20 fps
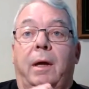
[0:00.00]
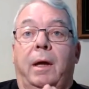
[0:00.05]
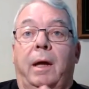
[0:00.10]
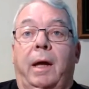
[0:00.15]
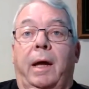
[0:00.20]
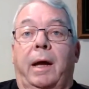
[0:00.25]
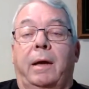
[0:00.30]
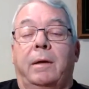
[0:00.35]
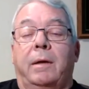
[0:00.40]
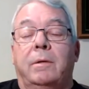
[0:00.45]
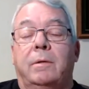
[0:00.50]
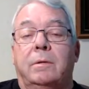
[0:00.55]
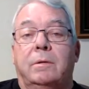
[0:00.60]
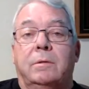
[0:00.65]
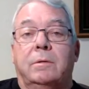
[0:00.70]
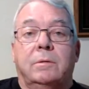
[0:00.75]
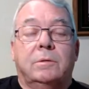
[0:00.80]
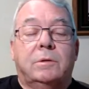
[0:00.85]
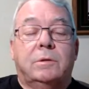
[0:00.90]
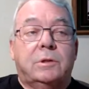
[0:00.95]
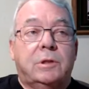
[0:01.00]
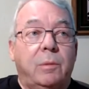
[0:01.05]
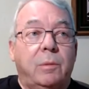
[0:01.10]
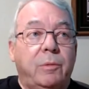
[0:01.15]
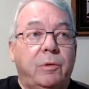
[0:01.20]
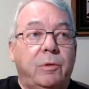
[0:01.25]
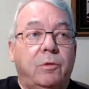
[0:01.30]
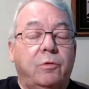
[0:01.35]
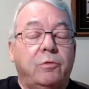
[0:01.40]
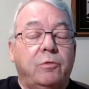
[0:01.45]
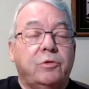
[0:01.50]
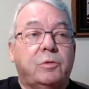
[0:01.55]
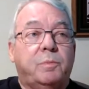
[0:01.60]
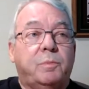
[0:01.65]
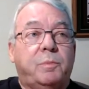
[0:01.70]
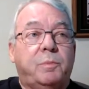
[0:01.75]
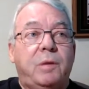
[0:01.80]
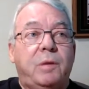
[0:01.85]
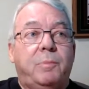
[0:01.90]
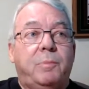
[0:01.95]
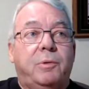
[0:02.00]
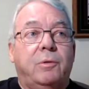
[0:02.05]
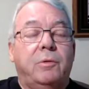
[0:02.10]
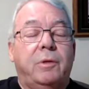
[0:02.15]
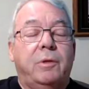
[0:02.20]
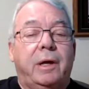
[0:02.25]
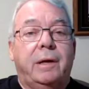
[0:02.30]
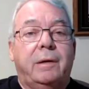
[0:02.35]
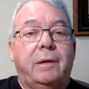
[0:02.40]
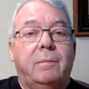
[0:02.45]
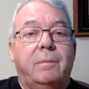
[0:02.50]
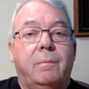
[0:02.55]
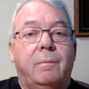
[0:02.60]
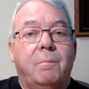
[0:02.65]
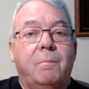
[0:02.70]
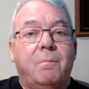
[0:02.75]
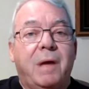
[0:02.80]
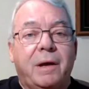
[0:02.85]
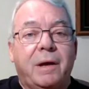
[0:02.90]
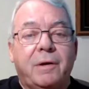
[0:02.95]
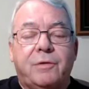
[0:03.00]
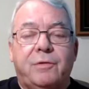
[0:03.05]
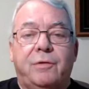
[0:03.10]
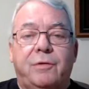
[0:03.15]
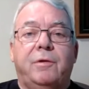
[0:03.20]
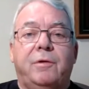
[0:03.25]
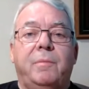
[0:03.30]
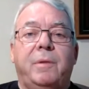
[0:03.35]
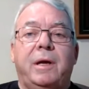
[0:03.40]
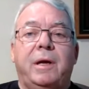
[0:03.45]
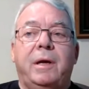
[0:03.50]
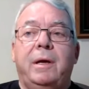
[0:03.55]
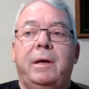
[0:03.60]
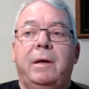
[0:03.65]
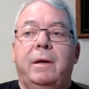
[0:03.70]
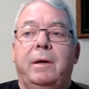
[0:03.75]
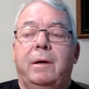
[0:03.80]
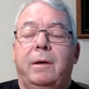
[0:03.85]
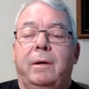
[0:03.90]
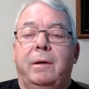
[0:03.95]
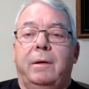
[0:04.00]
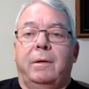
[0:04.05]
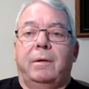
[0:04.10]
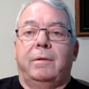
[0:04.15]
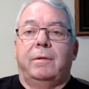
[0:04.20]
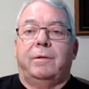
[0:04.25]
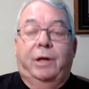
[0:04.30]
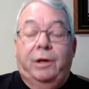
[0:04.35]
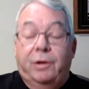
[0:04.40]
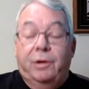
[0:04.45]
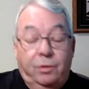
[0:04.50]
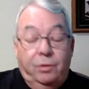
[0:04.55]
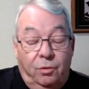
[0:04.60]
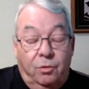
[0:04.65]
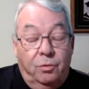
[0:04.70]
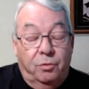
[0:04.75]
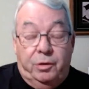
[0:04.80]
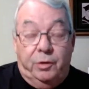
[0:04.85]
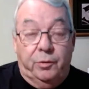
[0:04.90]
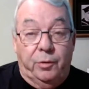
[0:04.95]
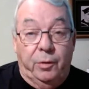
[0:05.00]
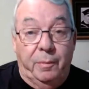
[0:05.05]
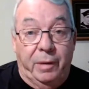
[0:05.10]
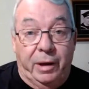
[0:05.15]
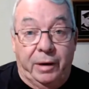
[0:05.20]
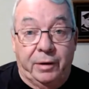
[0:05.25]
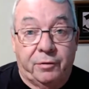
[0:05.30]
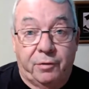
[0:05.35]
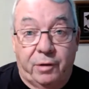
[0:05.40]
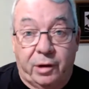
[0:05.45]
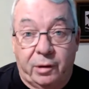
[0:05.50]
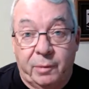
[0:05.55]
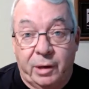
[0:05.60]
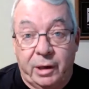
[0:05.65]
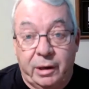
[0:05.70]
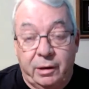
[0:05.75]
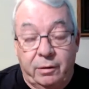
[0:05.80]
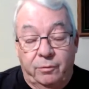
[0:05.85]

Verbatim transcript: and some of those people that mentored me didn't know they were mentoring me.